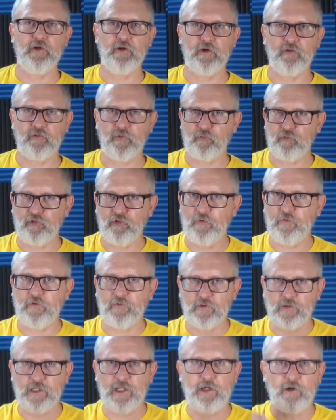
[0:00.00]
because I'm sure they're
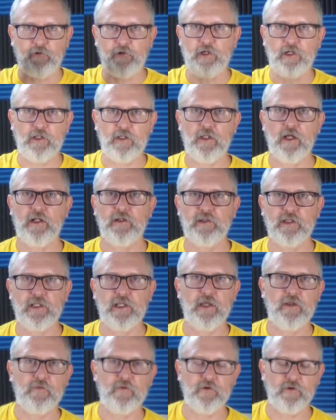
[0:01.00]
layering a lot
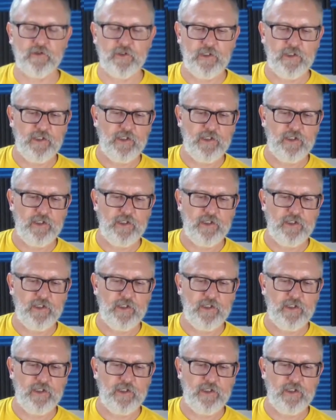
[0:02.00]
together.